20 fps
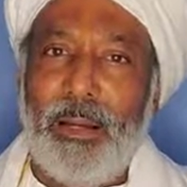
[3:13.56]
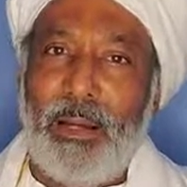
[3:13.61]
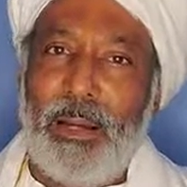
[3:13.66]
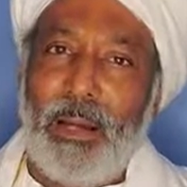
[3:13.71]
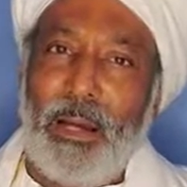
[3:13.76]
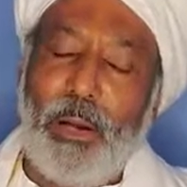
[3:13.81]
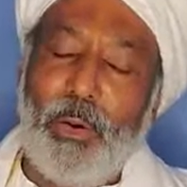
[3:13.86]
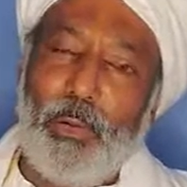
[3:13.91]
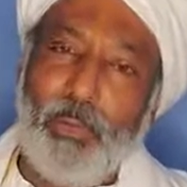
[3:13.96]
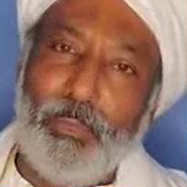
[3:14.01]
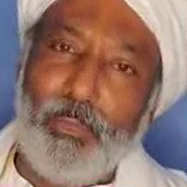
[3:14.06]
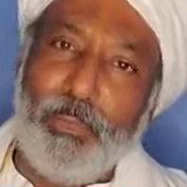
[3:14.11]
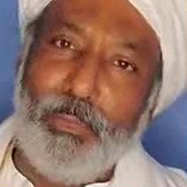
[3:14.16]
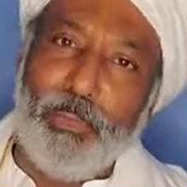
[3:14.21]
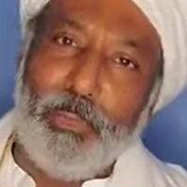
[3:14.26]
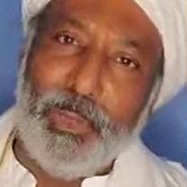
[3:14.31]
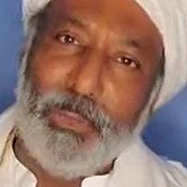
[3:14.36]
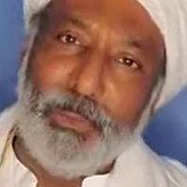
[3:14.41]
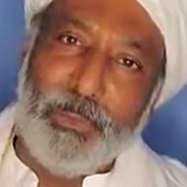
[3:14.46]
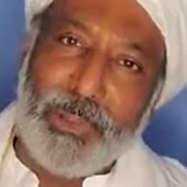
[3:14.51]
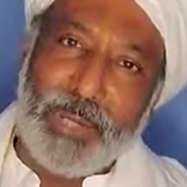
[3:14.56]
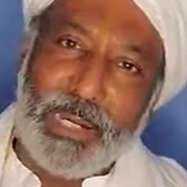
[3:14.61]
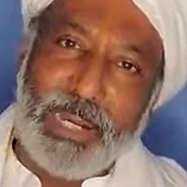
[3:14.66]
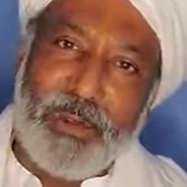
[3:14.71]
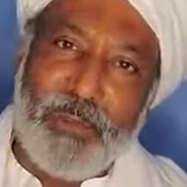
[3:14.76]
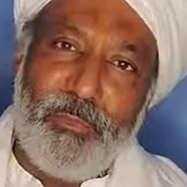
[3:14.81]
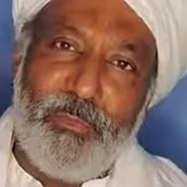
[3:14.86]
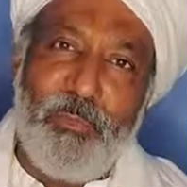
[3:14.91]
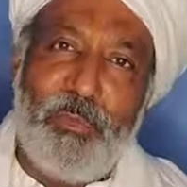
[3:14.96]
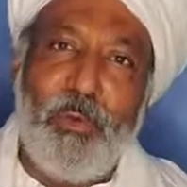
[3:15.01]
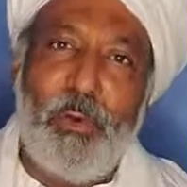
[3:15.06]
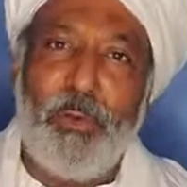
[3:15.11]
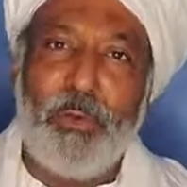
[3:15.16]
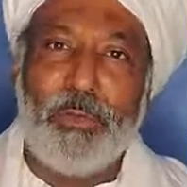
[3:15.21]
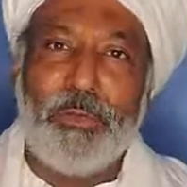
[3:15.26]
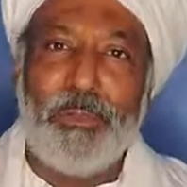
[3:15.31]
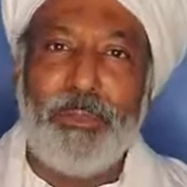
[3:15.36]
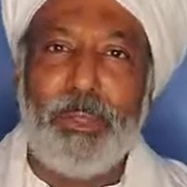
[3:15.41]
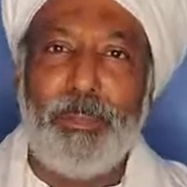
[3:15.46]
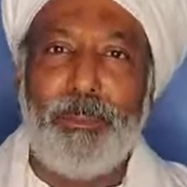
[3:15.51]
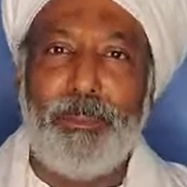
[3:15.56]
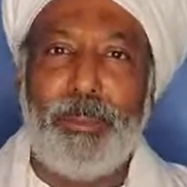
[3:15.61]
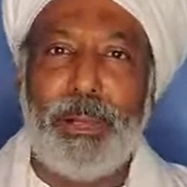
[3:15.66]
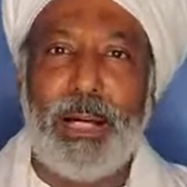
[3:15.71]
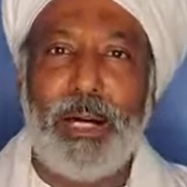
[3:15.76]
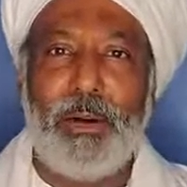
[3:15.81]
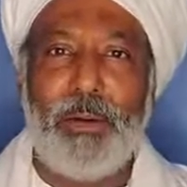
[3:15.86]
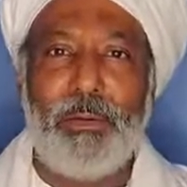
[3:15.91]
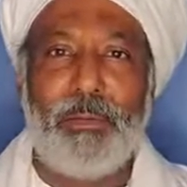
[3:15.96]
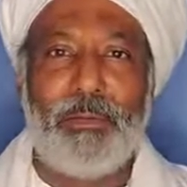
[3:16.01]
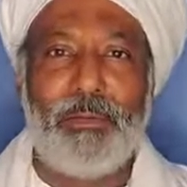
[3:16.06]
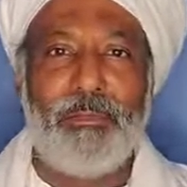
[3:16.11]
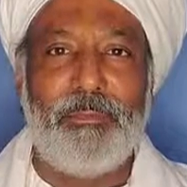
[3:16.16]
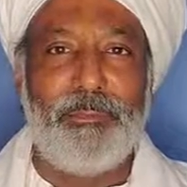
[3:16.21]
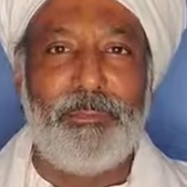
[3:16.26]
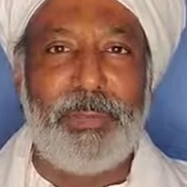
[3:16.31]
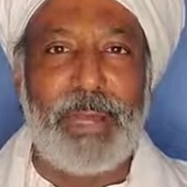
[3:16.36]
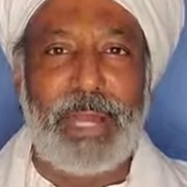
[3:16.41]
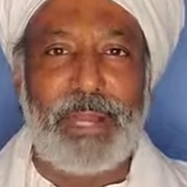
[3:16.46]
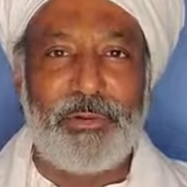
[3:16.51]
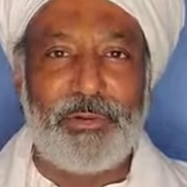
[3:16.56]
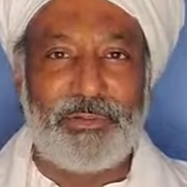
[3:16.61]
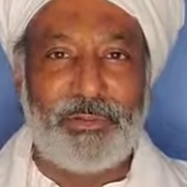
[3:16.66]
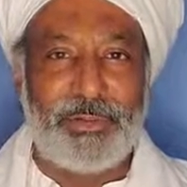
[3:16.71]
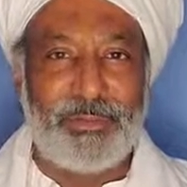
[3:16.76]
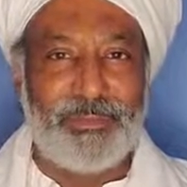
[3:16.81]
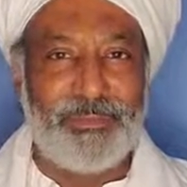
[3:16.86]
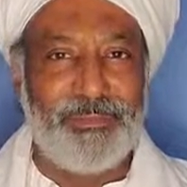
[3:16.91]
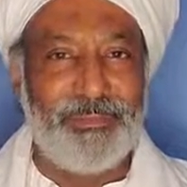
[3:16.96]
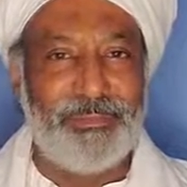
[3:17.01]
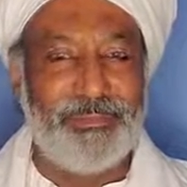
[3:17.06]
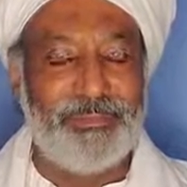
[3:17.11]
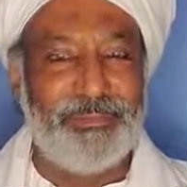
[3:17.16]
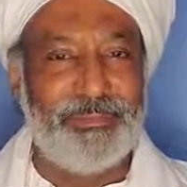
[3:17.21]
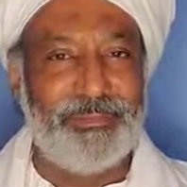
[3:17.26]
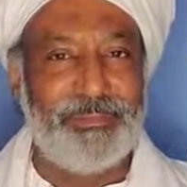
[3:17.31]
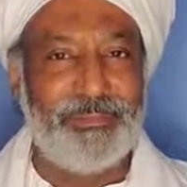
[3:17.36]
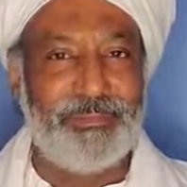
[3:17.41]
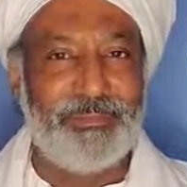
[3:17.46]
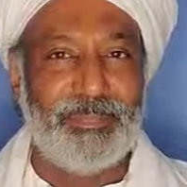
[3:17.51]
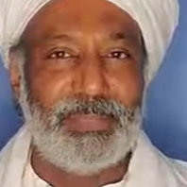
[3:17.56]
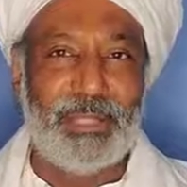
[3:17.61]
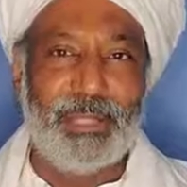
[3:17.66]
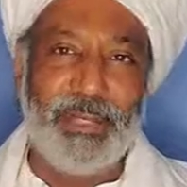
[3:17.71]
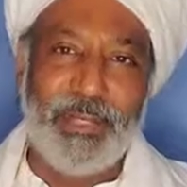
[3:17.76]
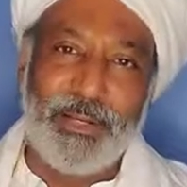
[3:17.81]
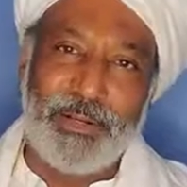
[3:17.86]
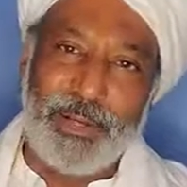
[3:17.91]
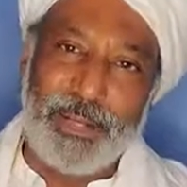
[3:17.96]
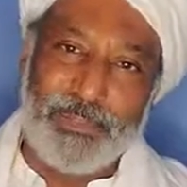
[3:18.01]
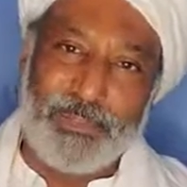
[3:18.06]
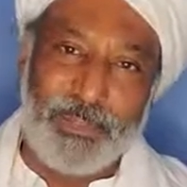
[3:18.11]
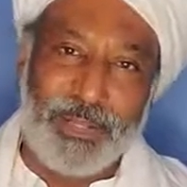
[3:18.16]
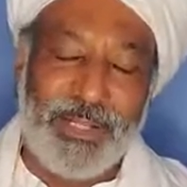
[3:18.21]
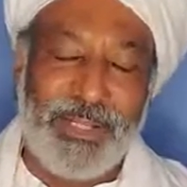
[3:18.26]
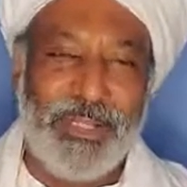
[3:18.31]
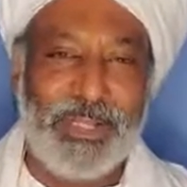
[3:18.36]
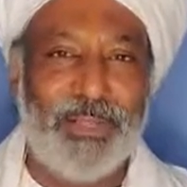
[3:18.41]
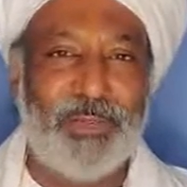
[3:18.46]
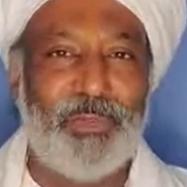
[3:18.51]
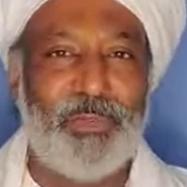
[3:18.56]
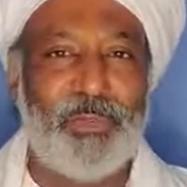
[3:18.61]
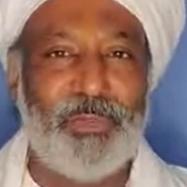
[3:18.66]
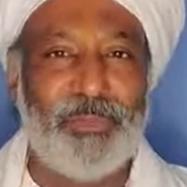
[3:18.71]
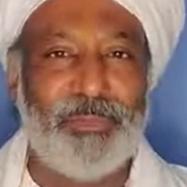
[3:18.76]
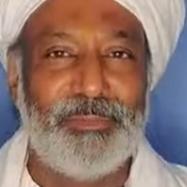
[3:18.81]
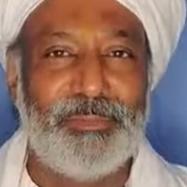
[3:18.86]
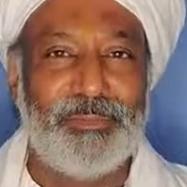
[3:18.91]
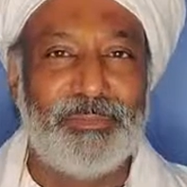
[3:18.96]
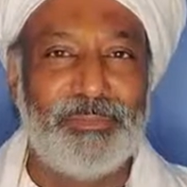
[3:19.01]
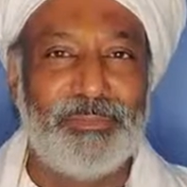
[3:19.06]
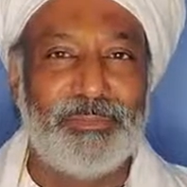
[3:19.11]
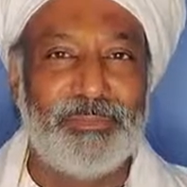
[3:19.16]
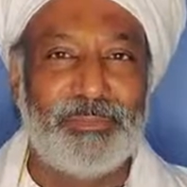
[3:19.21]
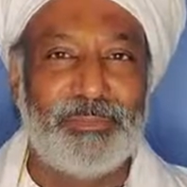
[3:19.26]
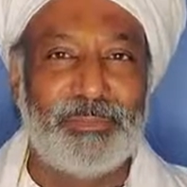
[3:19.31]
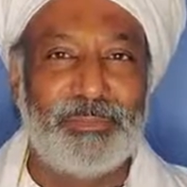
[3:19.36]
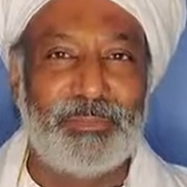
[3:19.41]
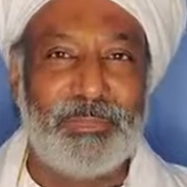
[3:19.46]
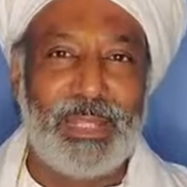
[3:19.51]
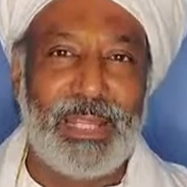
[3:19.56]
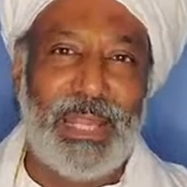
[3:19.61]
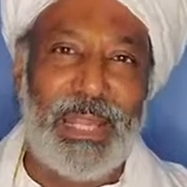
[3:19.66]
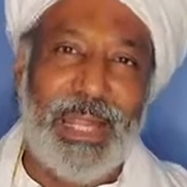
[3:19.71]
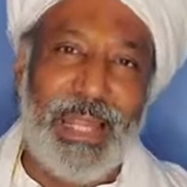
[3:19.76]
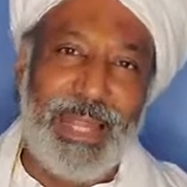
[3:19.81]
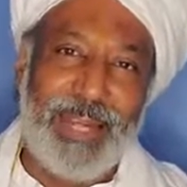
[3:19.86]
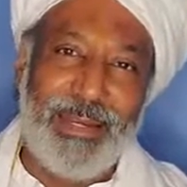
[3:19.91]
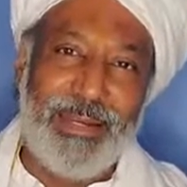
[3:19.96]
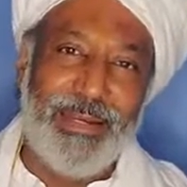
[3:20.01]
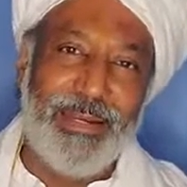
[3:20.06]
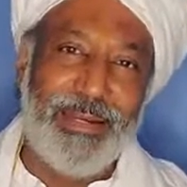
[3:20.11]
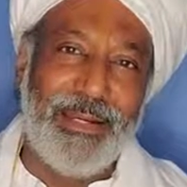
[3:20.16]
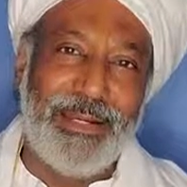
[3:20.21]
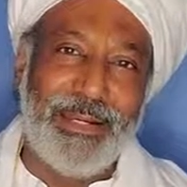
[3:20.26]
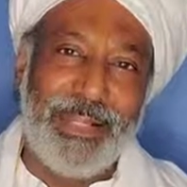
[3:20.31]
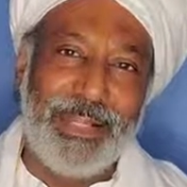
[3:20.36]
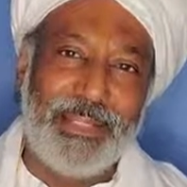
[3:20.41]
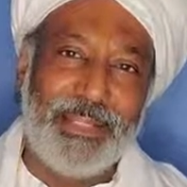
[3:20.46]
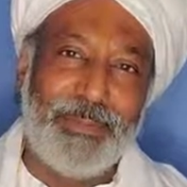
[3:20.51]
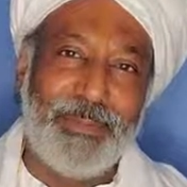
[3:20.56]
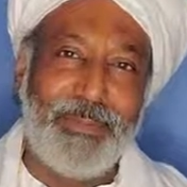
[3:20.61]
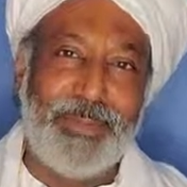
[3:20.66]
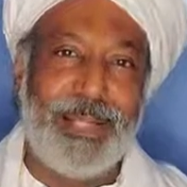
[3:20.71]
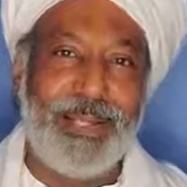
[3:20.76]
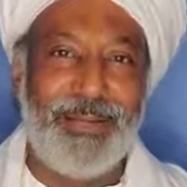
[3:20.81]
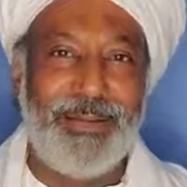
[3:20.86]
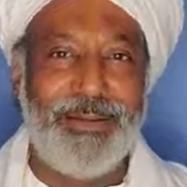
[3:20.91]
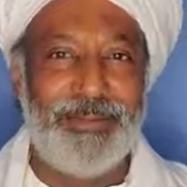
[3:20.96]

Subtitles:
How do we bring forth the power of passion, resilience, and discipline?